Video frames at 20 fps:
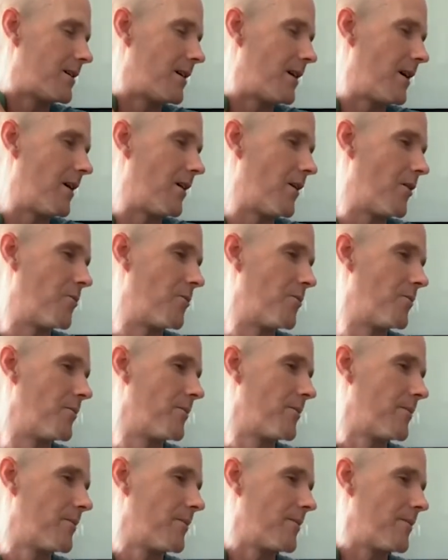
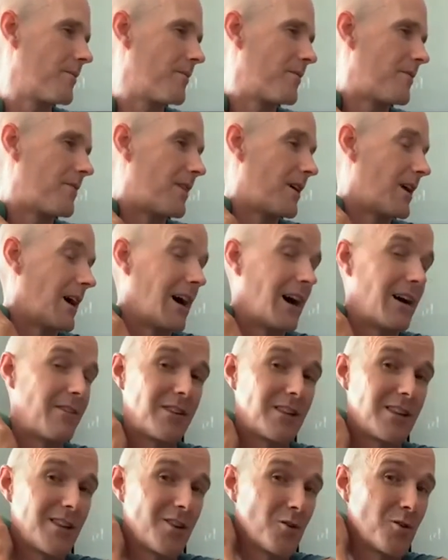I have
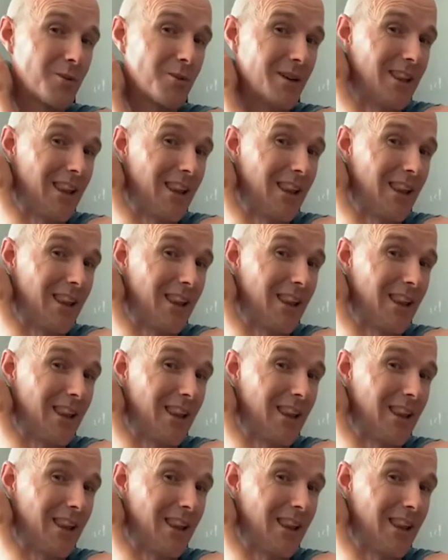a little bit